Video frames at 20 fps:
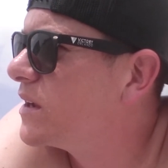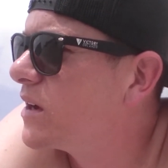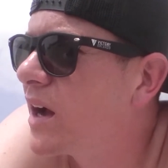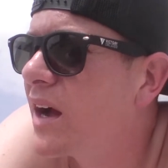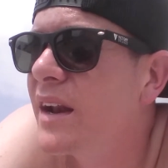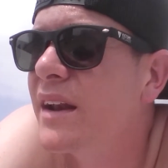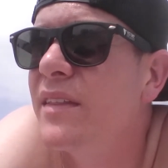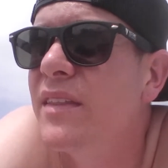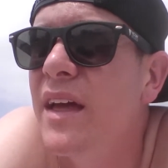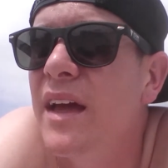
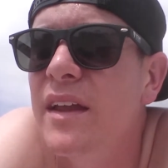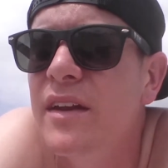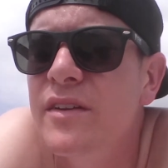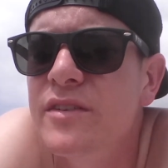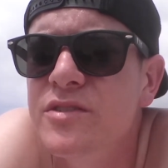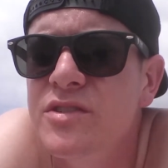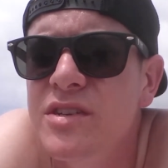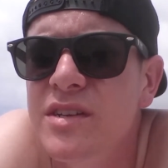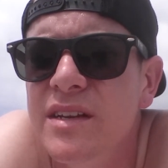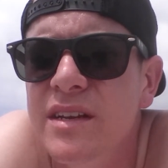kind of the
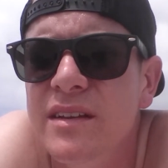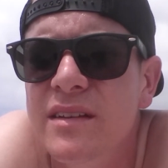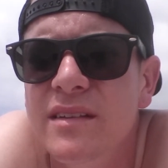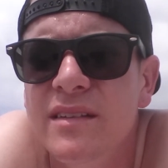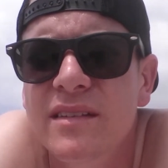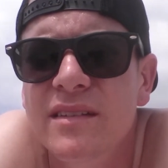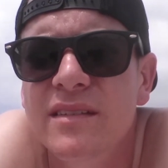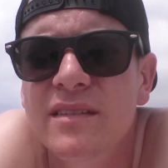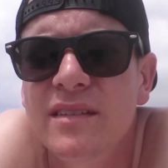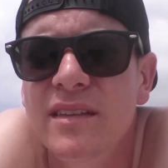energy
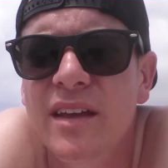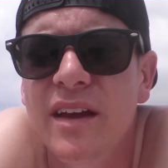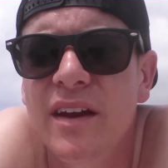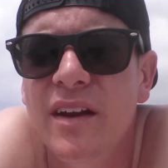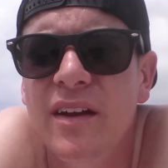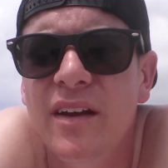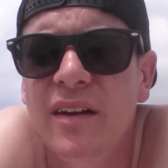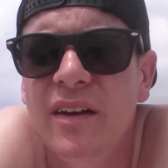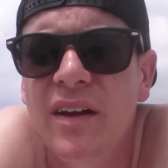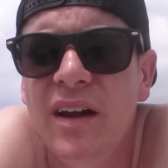
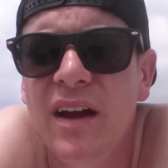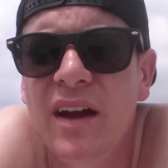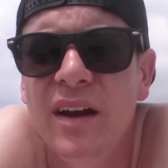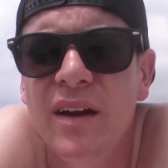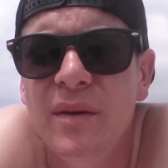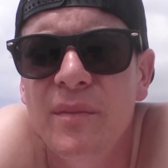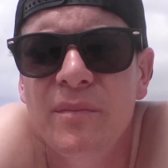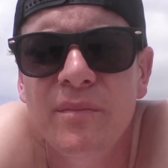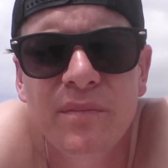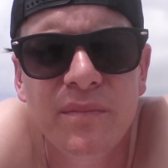there.
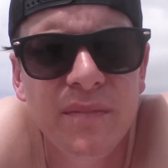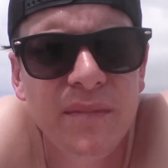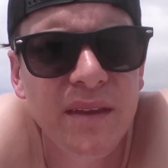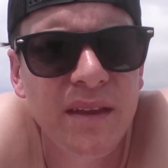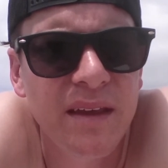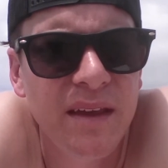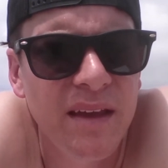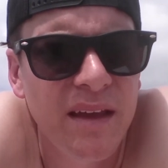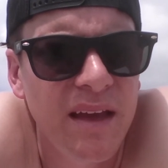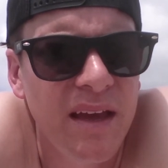
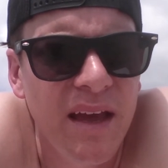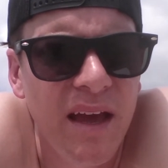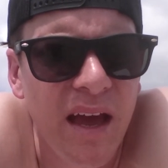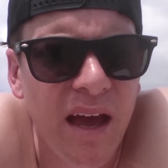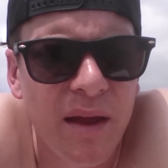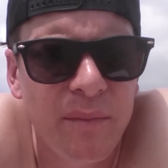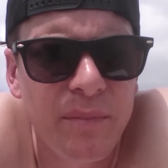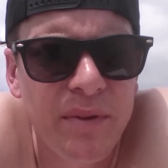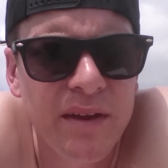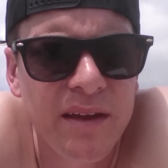
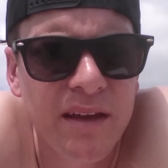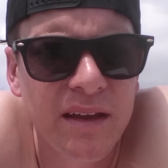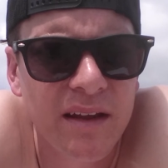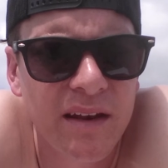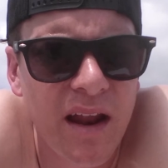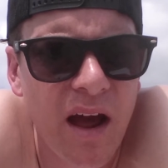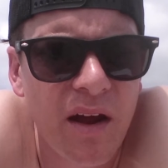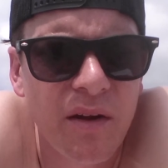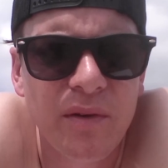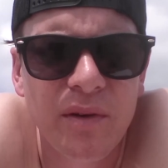And
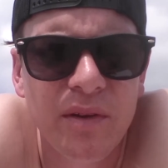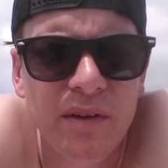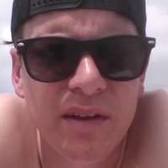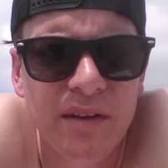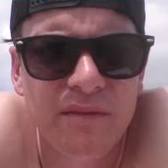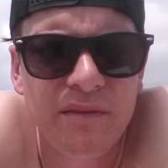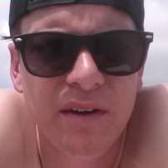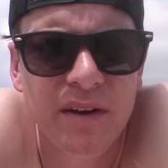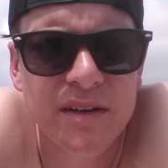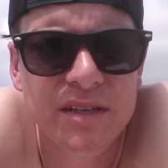being not
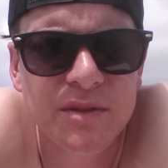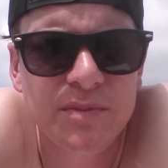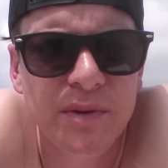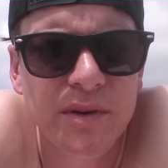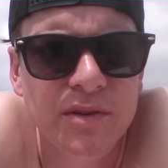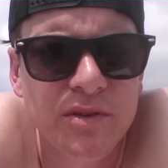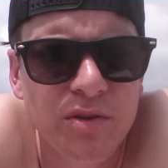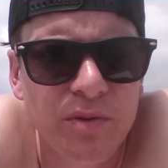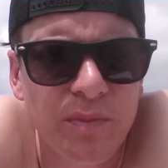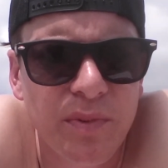really a very
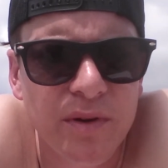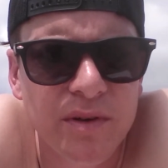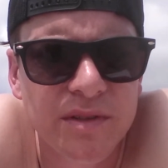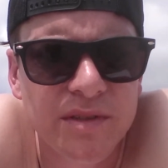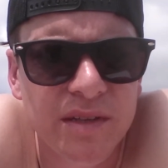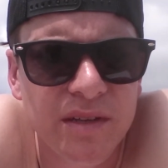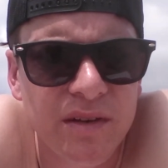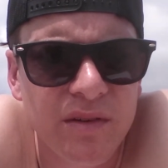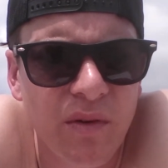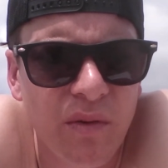spiritual
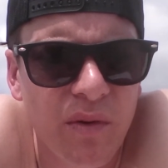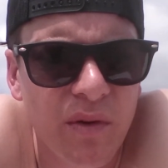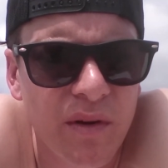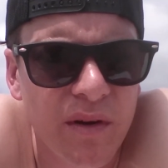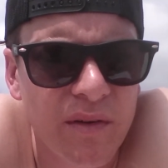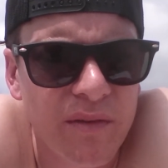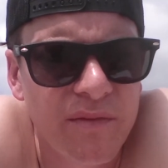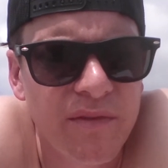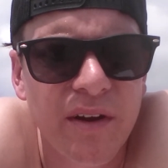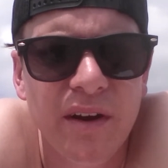person
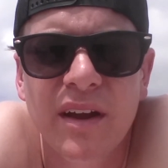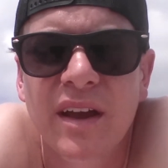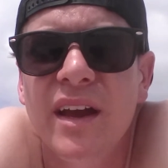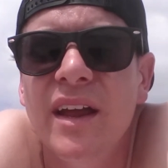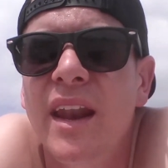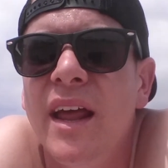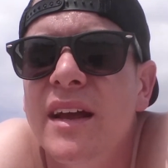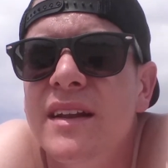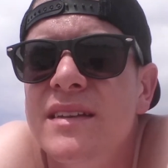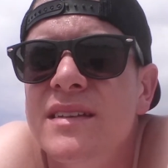or very
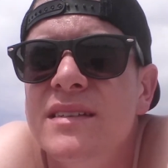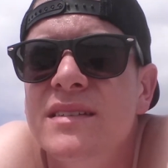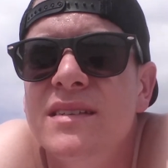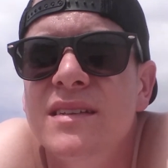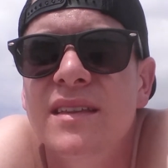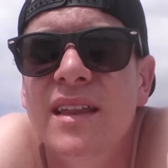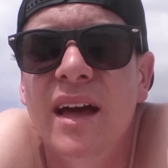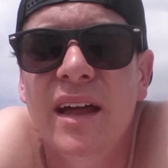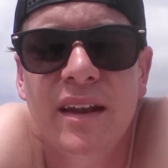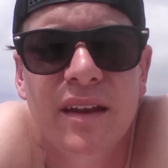connected
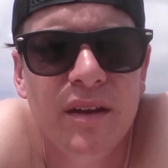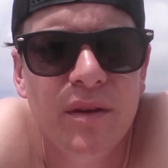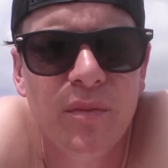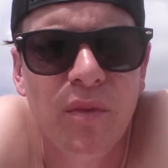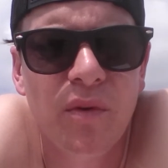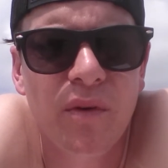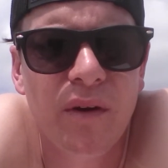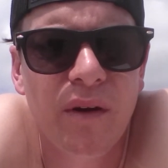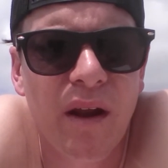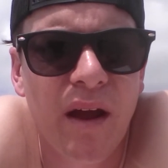to that
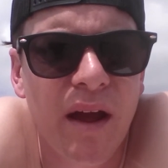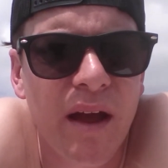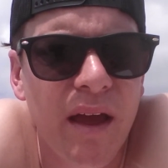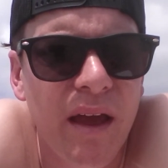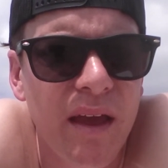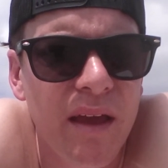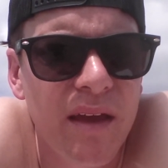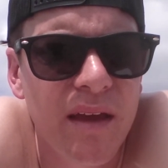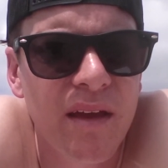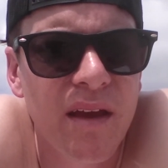anymore,
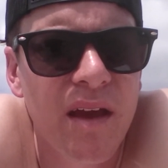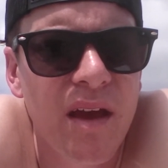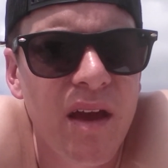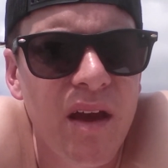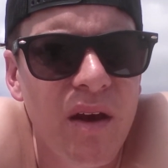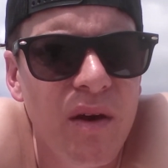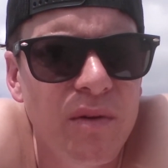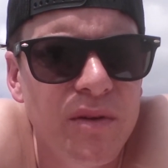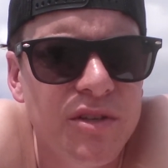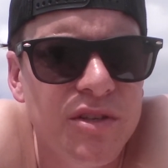I
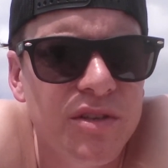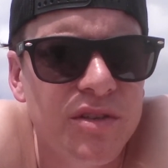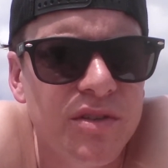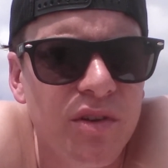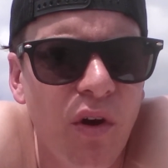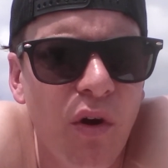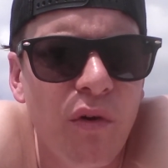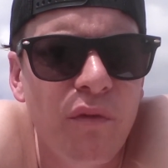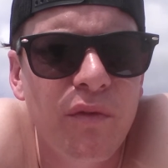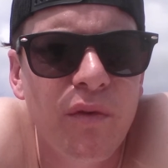was
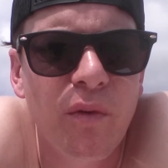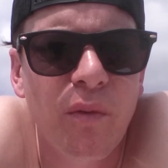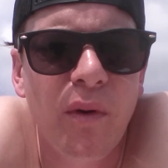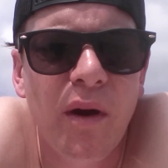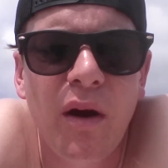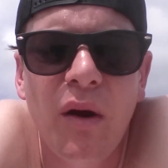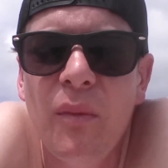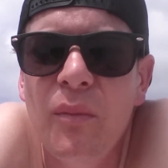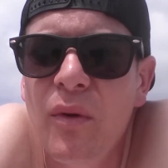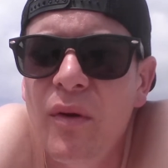just
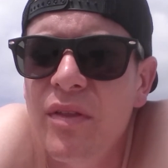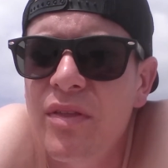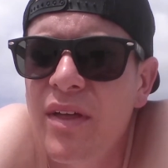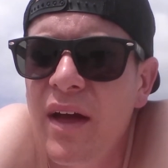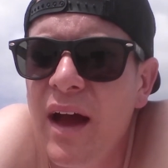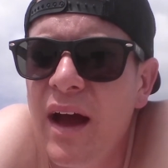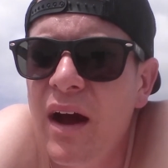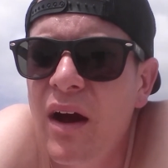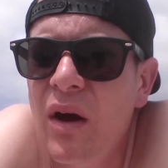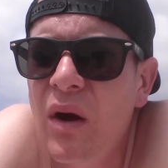overwhelmed with
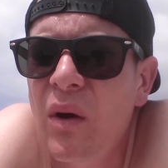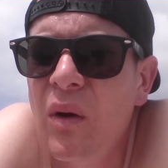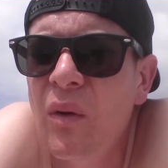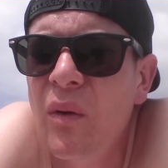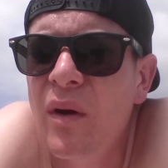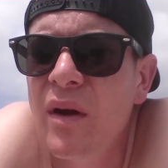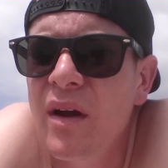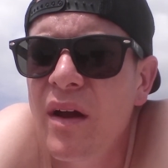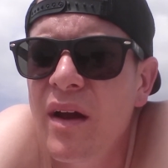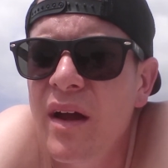
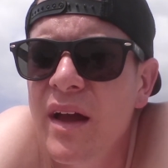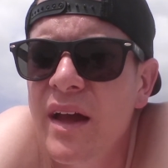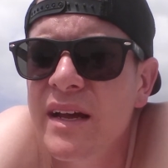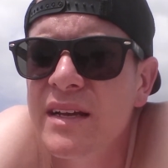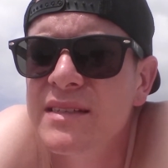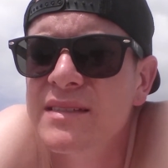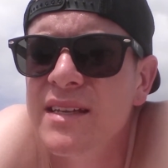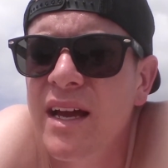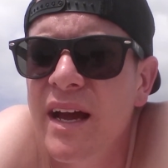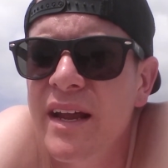how
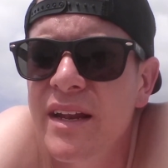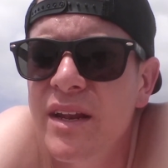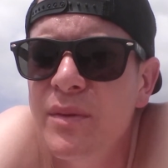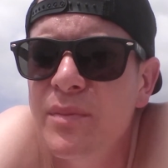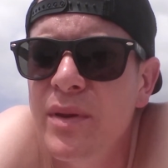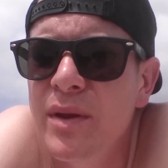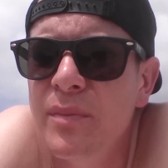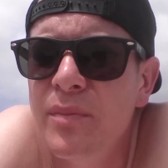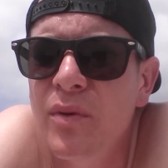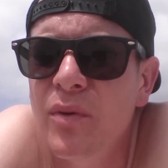
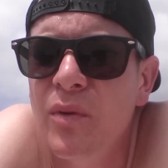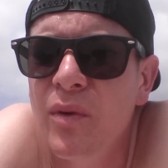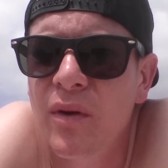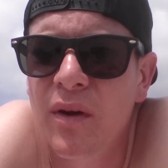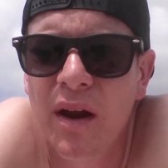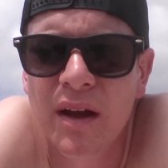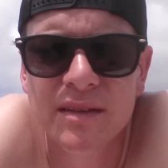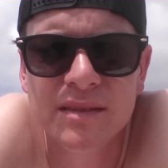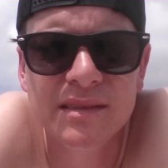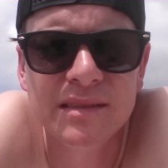excited people
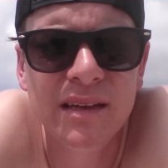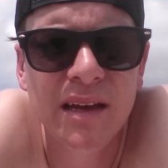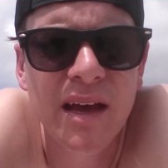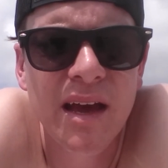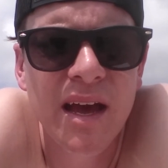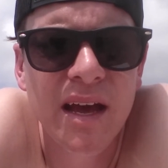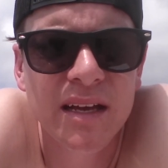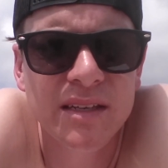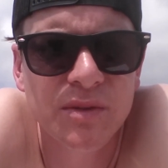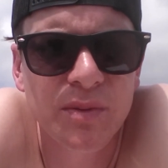were.
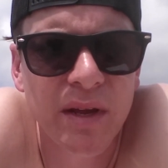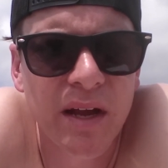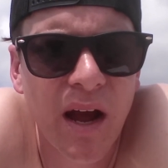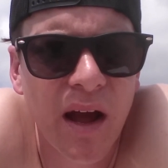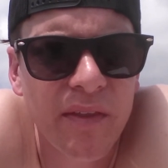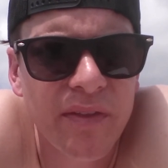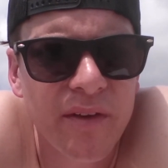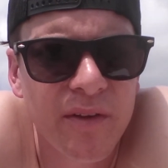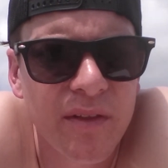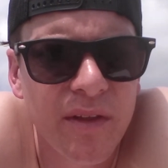As we
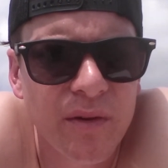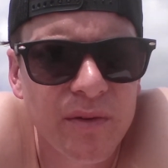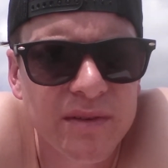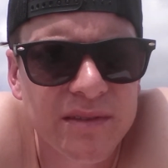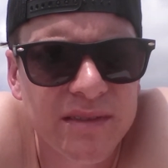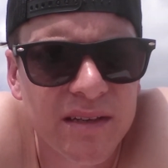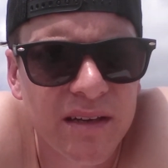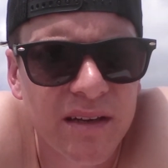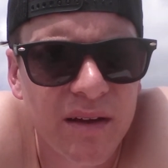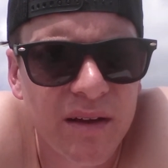got there, there
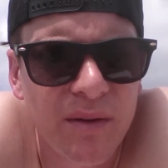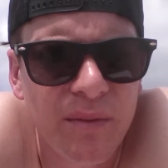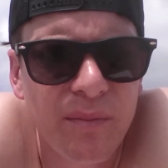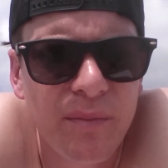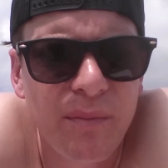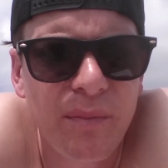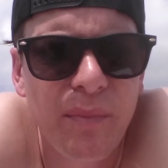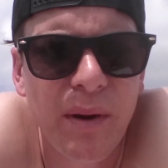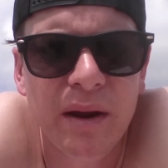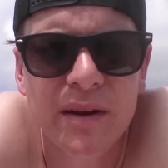was
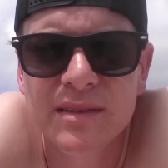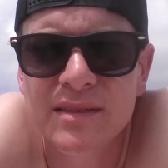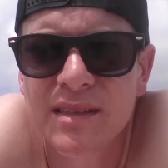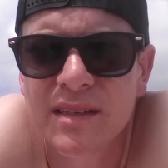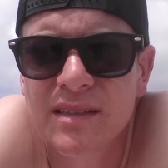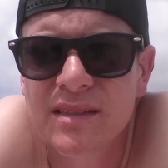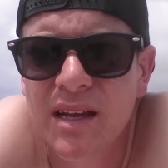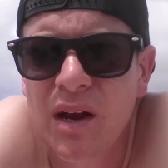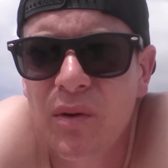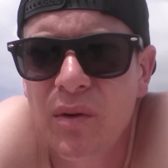about a
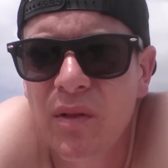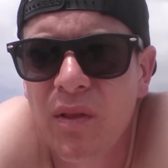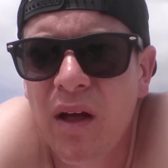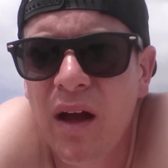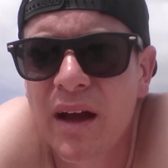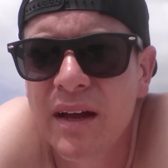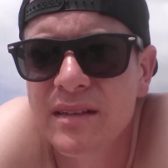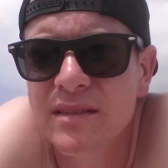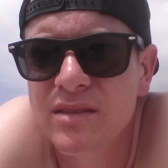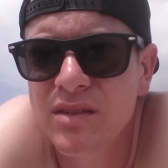6-hour
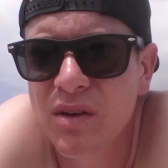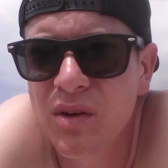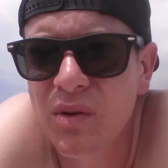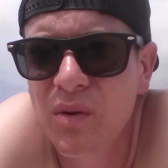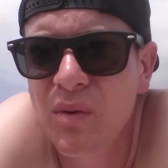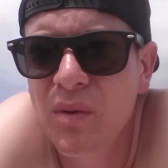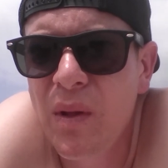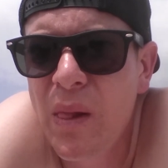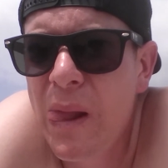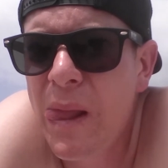line,
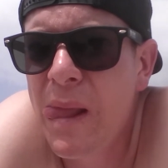so